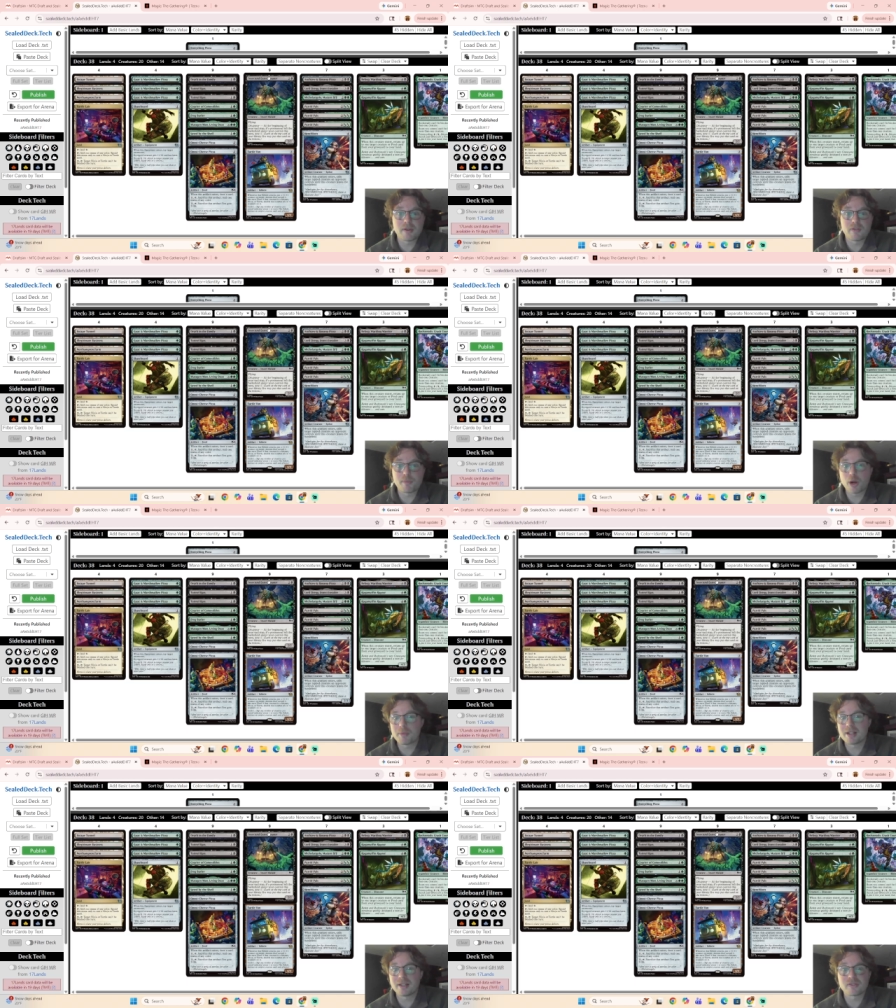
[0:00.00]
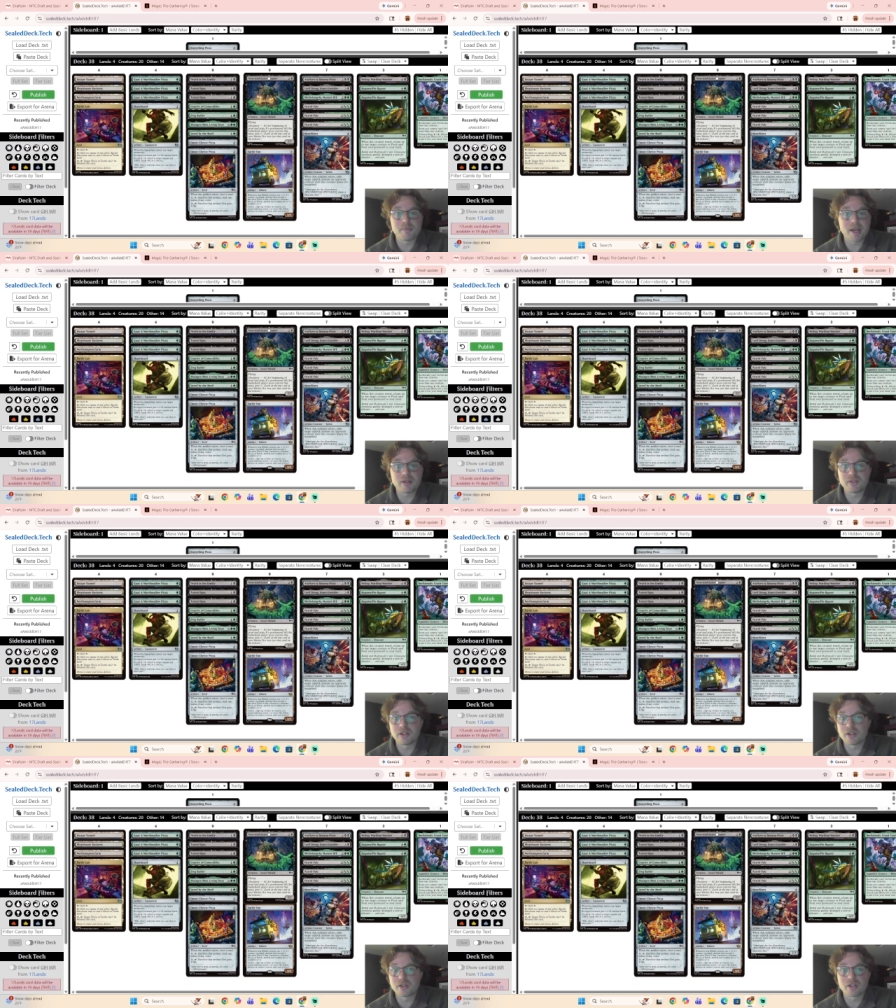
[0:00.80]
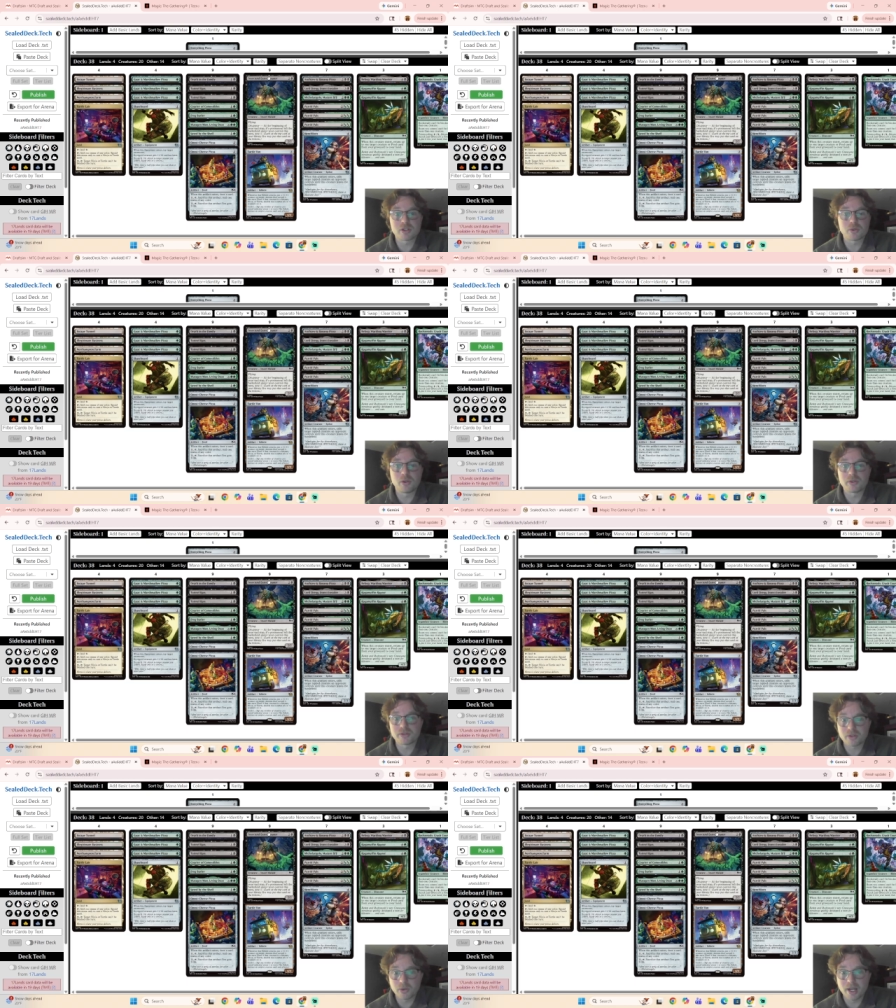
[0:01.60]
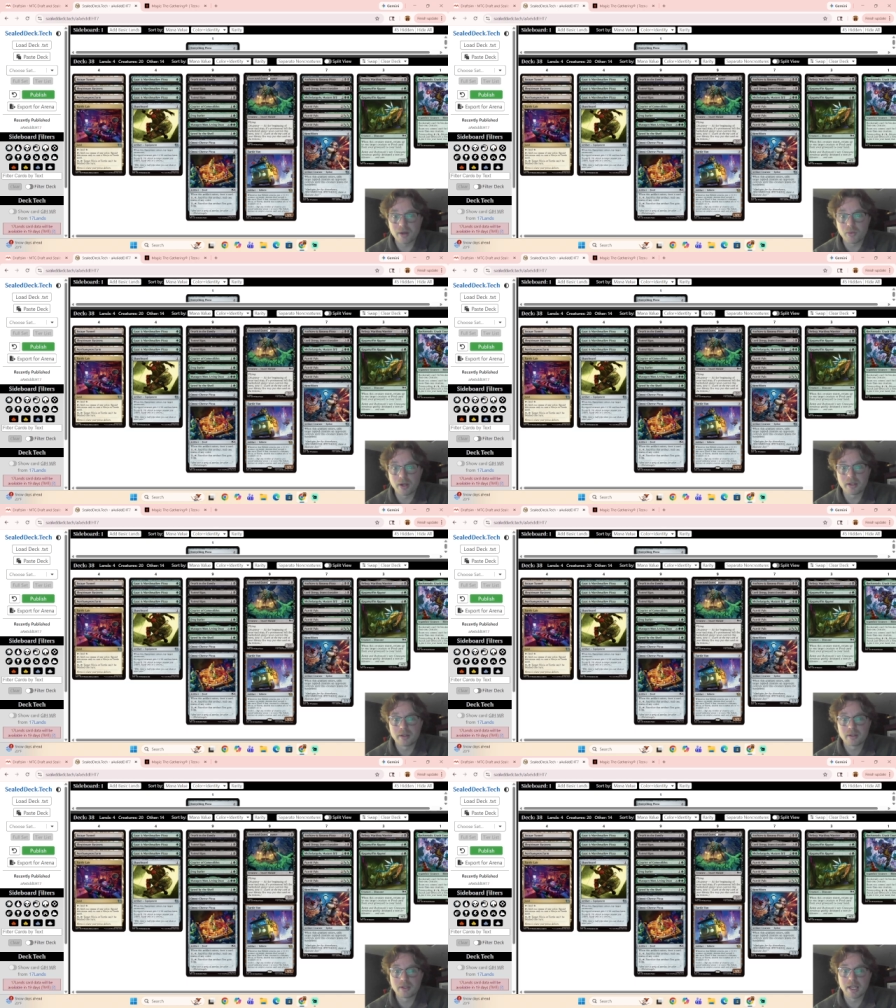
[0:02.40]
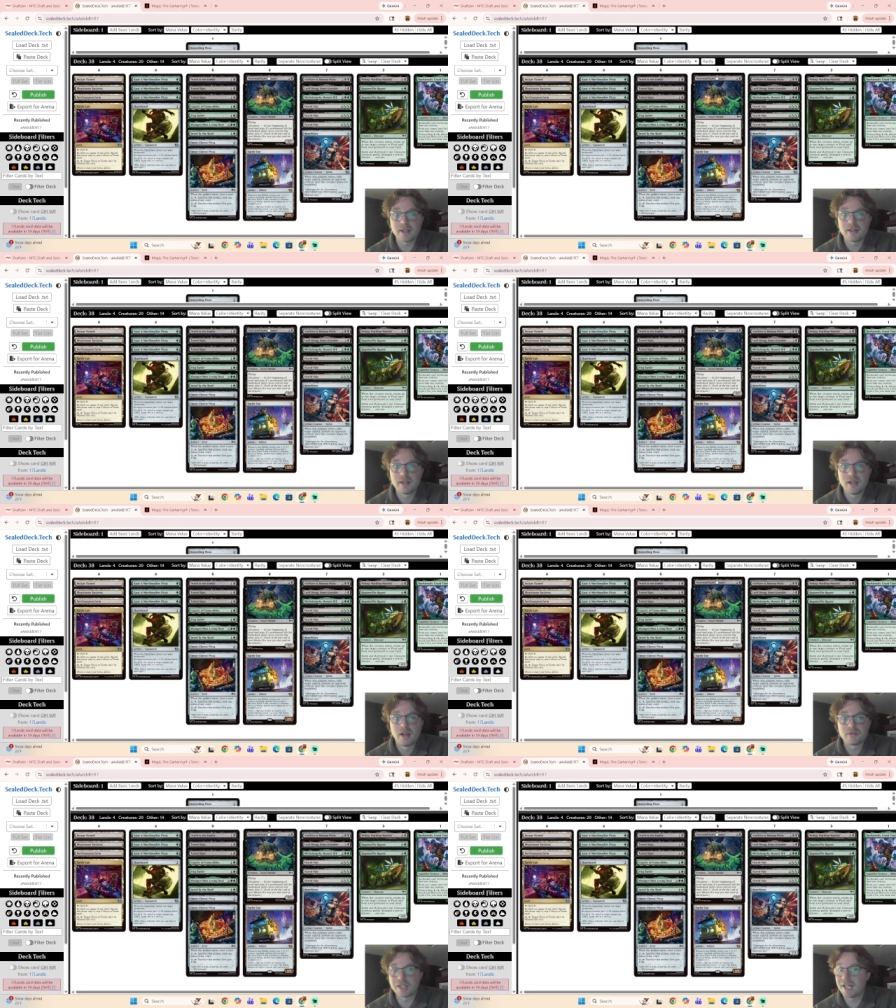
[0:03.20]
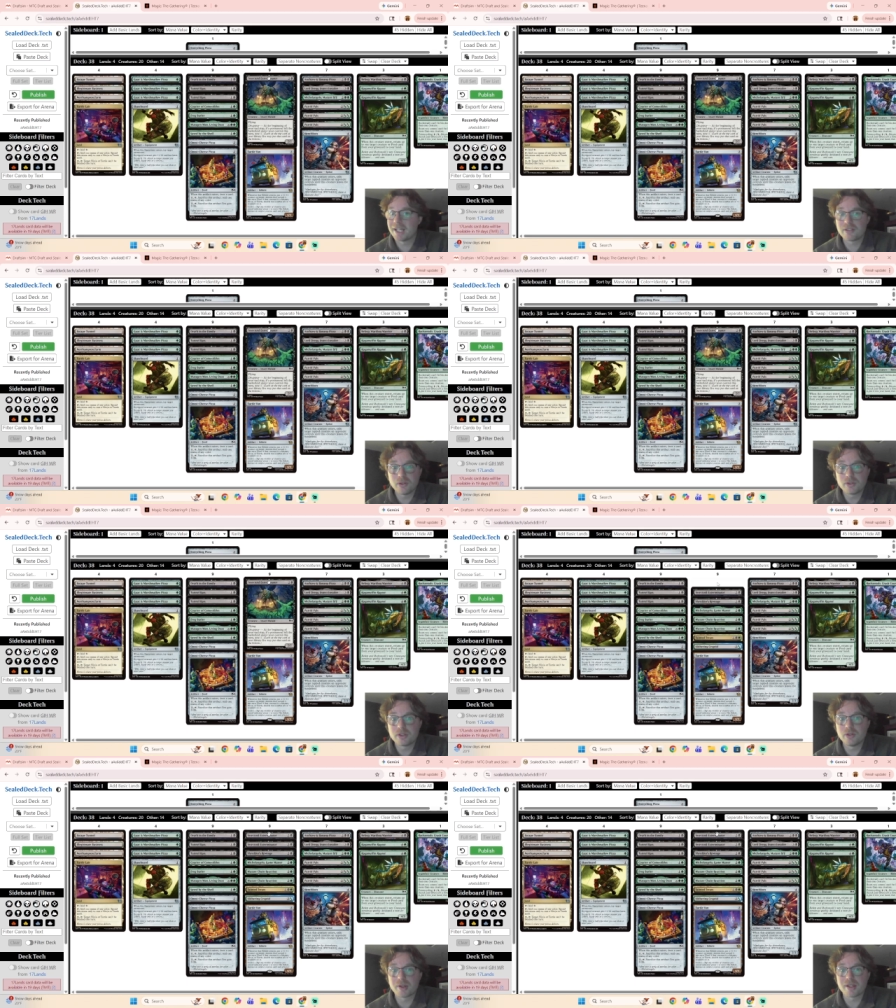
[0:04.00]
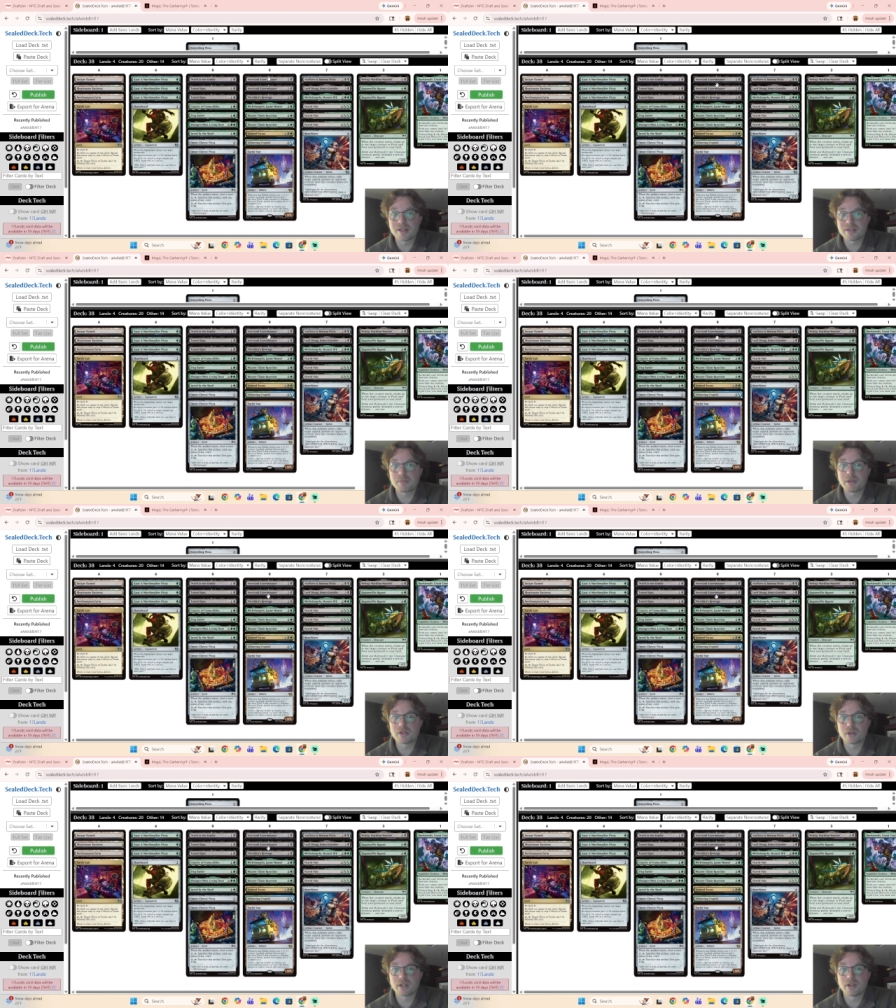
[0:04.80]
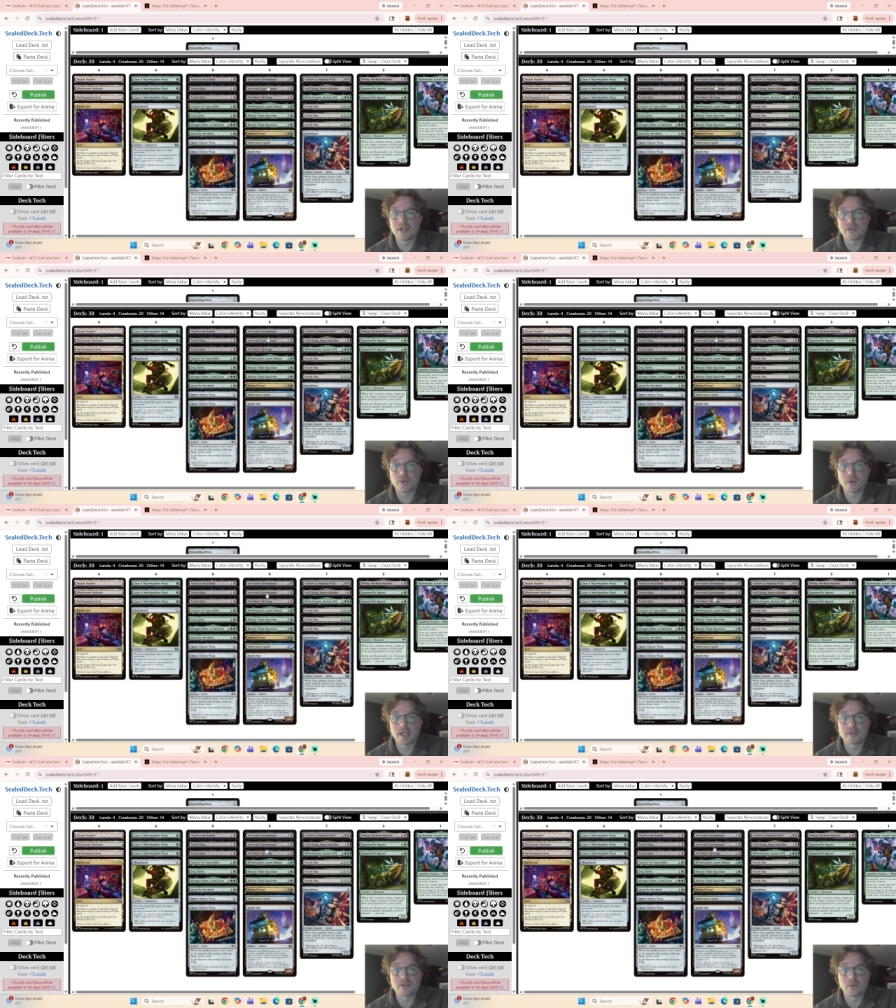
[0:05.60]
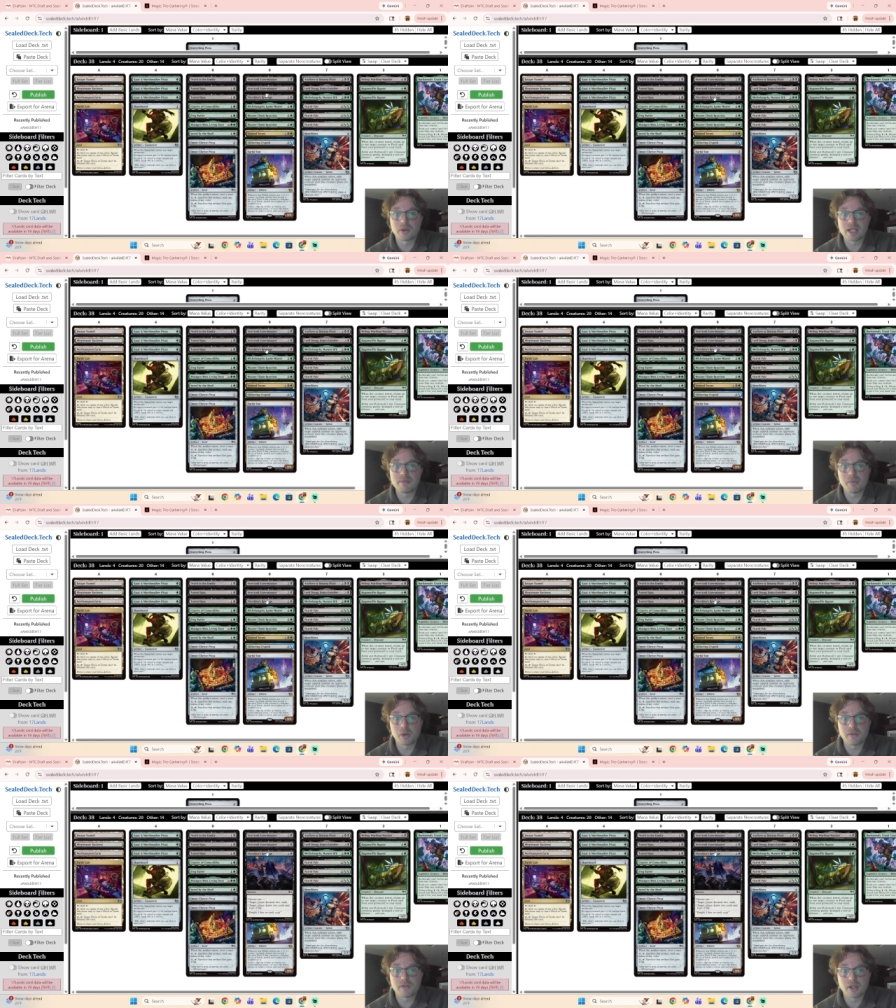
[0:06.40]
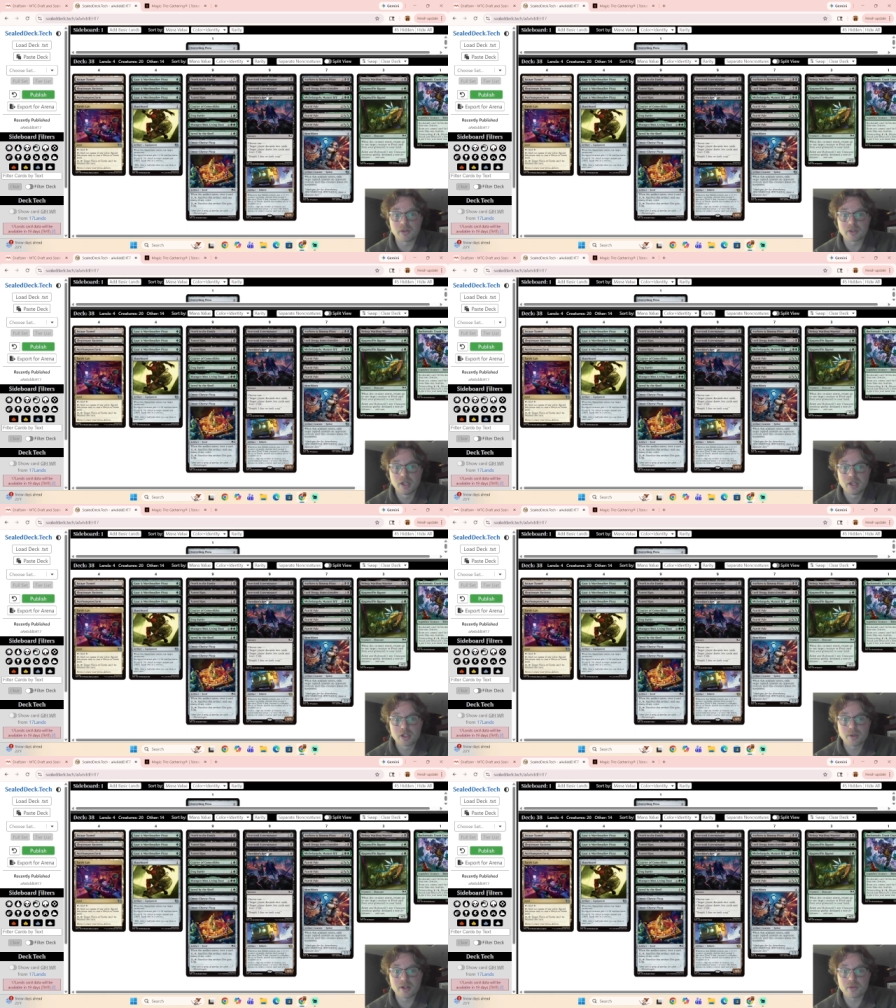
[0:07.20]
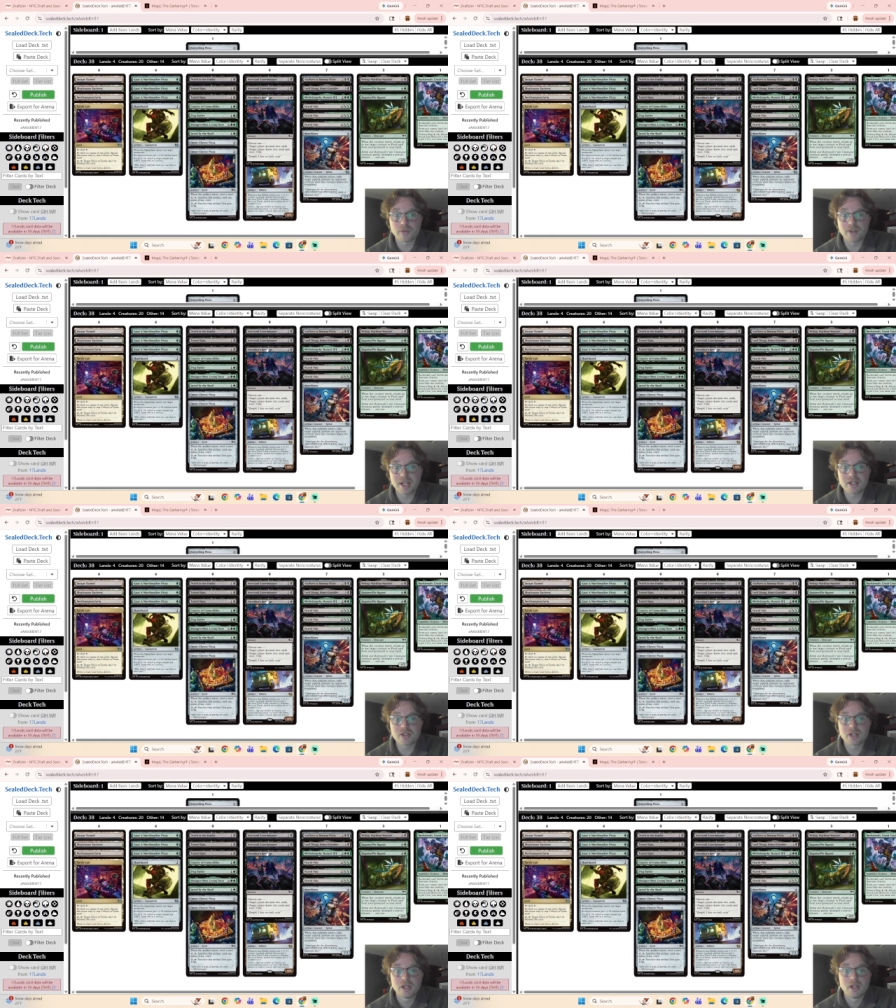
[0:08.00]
If a permanent left the battlefield under your control, scry 1, okay? Flying 2/2 with a disappear trigger is great. So we'll keep both of those. Shredder's Revenge.